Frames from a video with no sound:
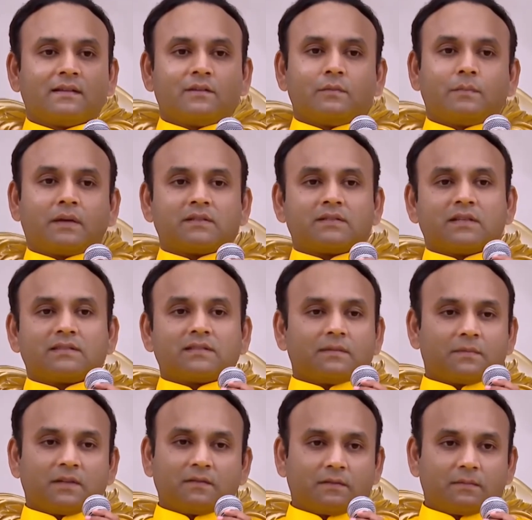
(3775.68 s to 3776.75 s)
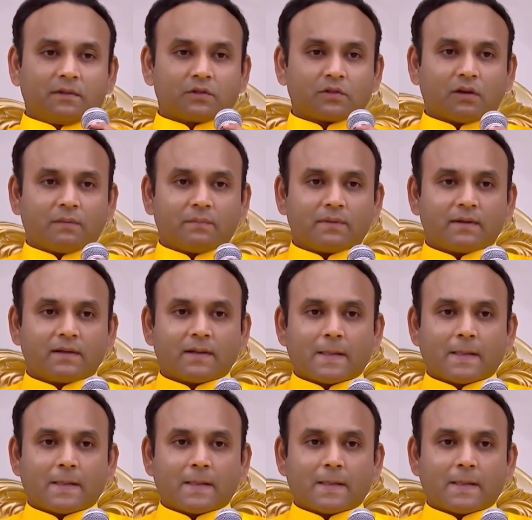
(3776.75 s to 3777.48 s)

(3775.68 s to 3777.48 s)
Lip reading: You purchase something from the shop